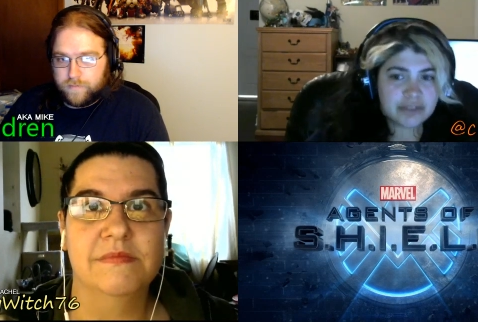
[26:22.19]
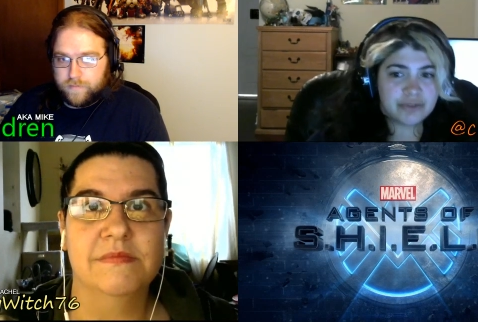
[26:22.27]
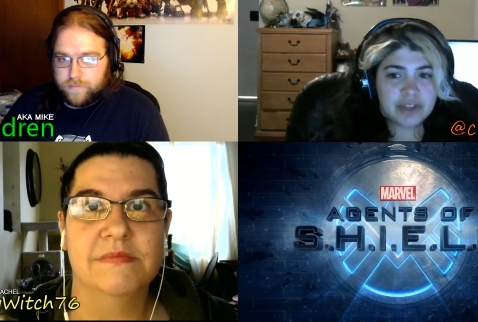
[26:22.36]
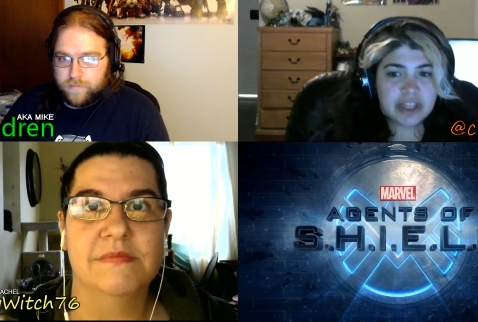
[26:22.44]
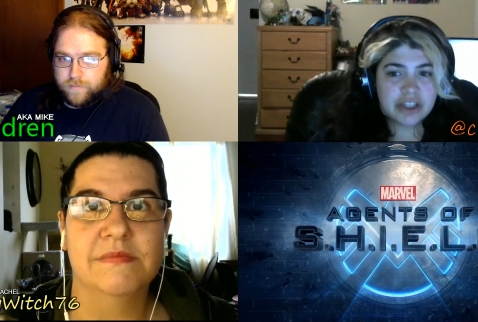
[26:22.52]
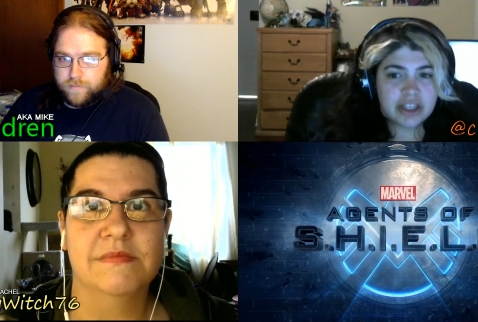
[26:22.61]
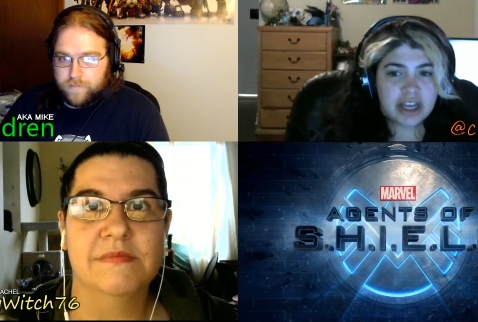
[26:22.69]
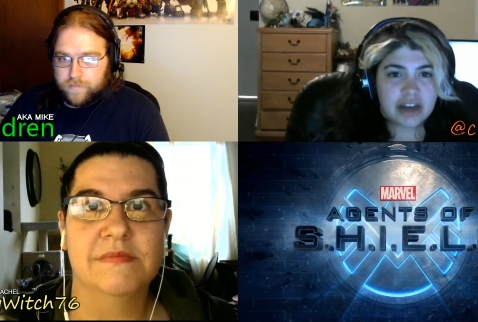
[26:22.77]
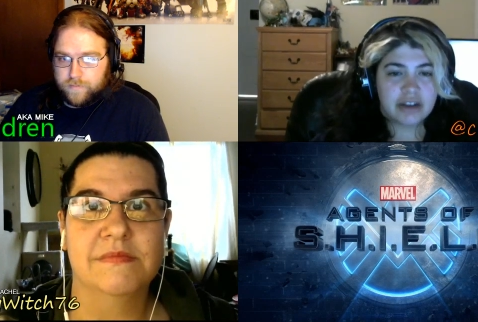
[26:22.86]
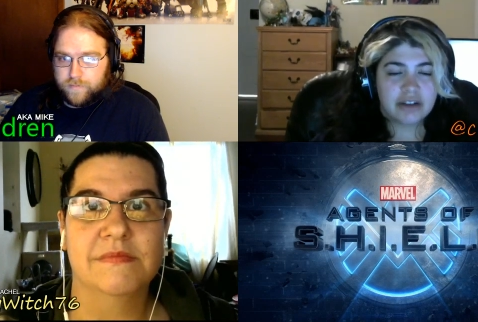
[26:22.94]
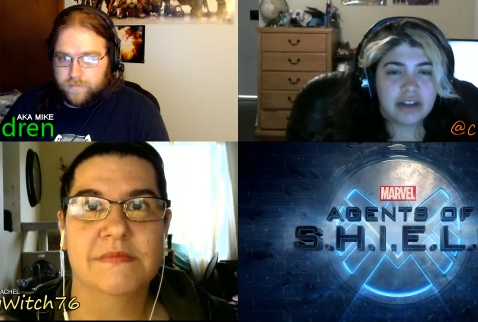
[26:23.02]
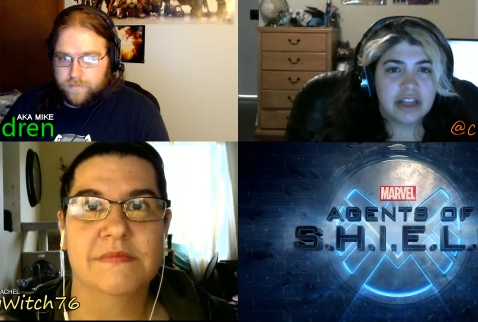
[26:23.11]
Speaker 1: Fitz
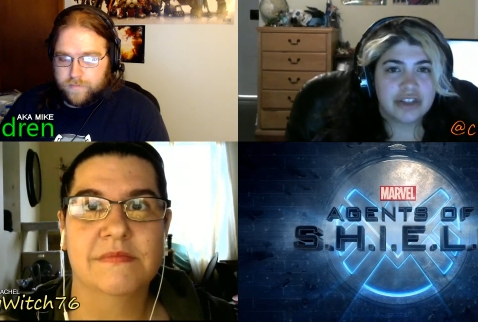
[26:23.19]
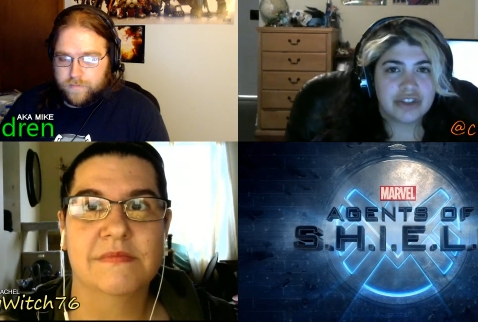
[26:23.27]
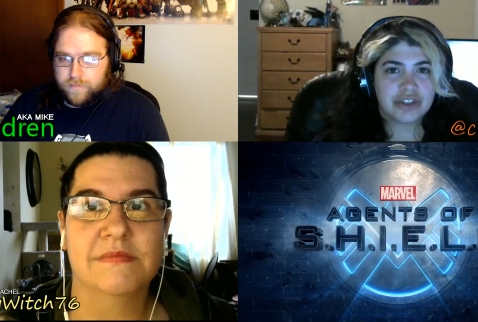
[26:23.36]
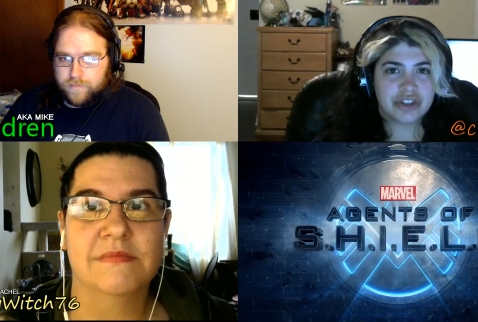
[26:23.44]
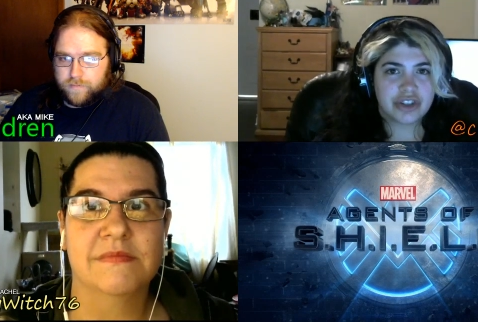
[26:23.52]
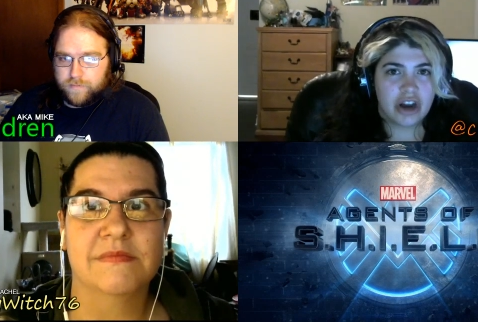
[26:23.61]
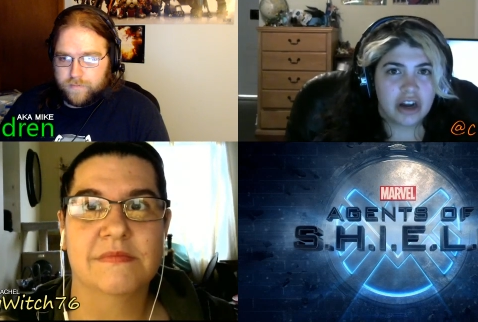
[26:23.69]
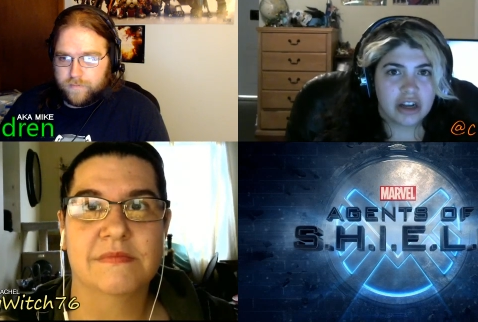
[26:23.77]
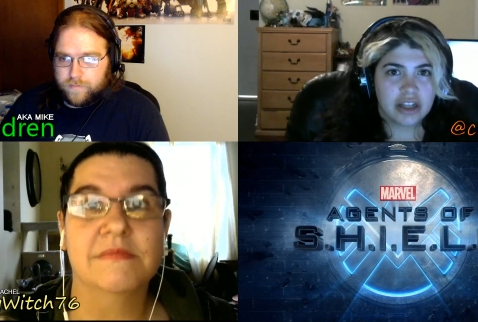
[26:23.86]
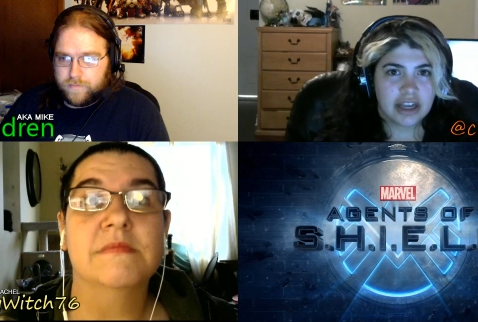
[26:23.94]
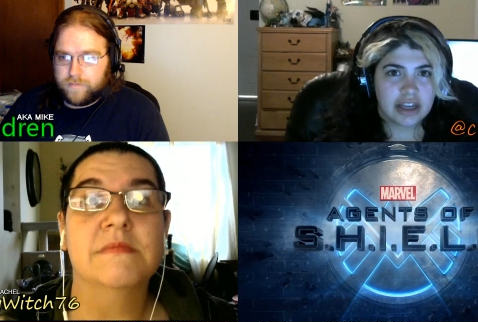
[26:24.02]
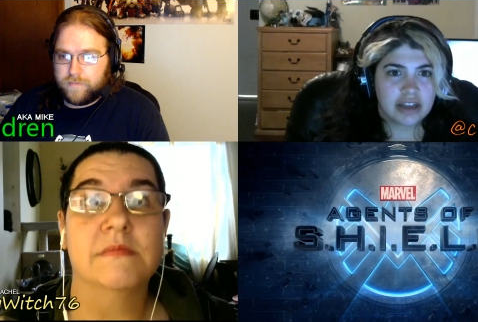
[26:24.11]
flinched like an injured
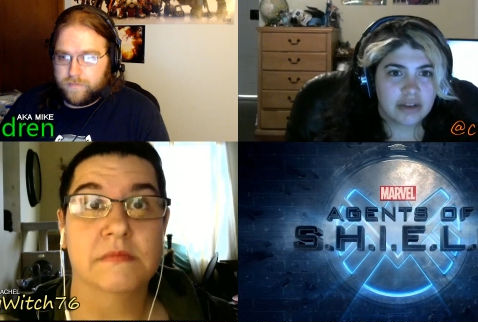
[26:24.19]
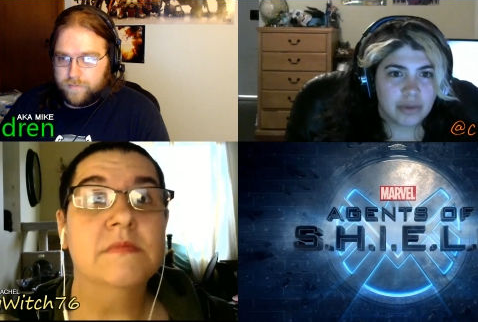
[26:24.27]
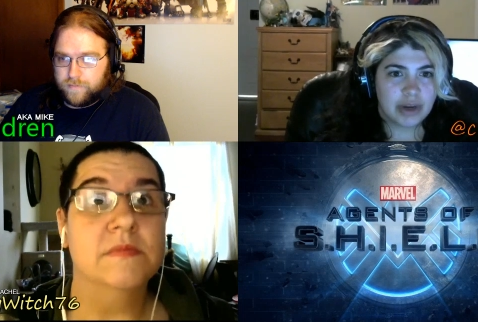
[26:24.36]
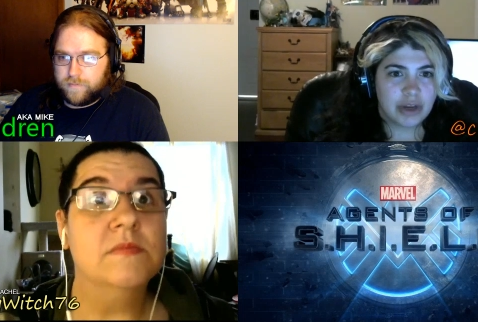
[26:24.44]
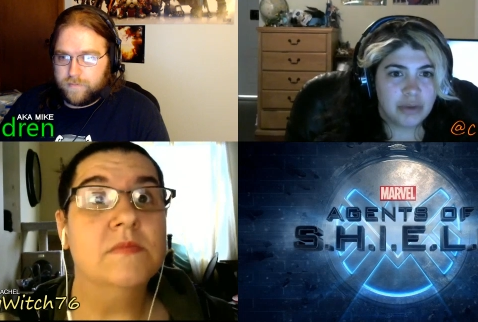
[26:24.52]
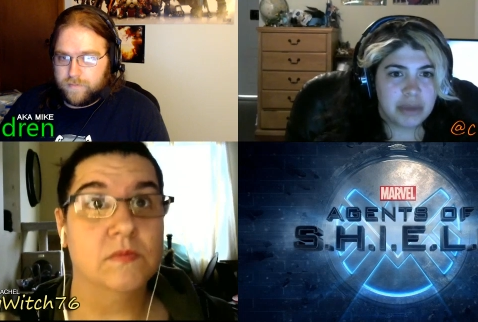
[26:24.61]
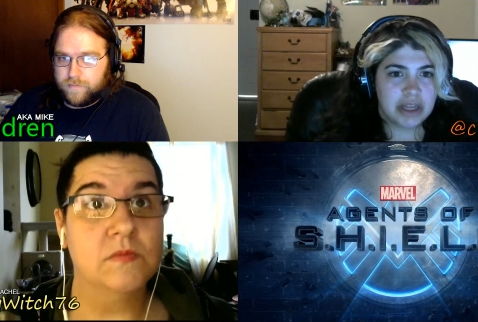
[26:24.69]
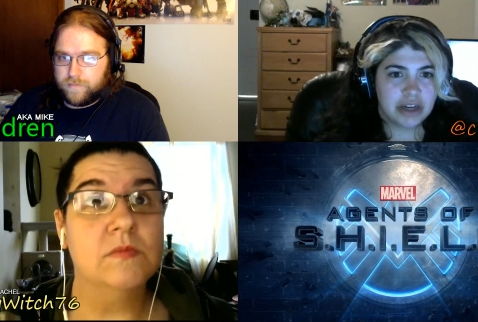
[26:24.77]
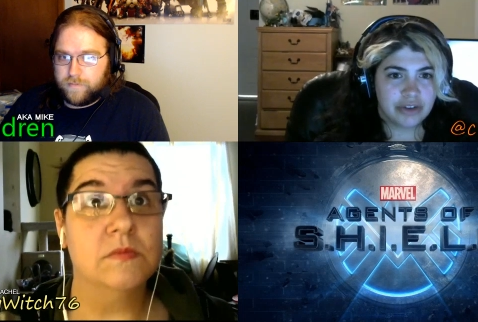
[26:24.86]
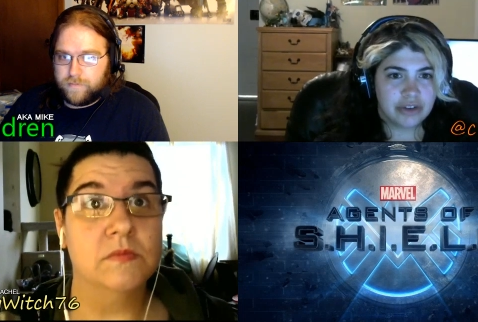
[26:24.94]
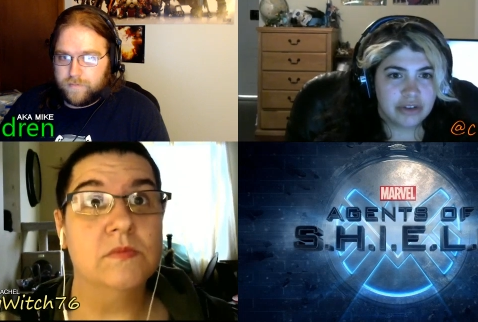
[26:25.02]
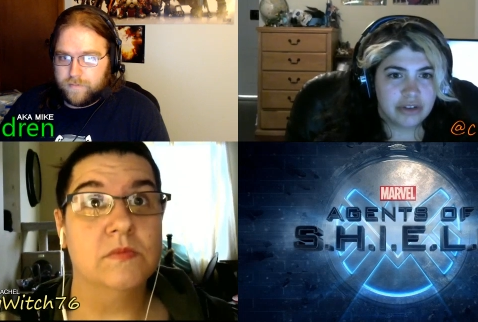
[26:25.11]
dog, like when you
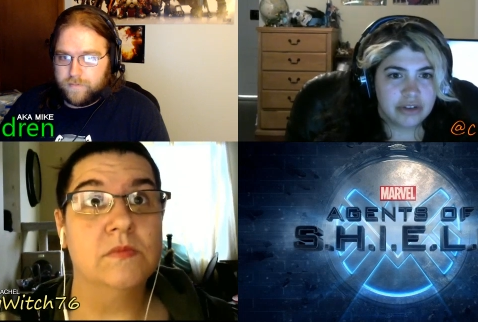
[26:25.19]
beat a,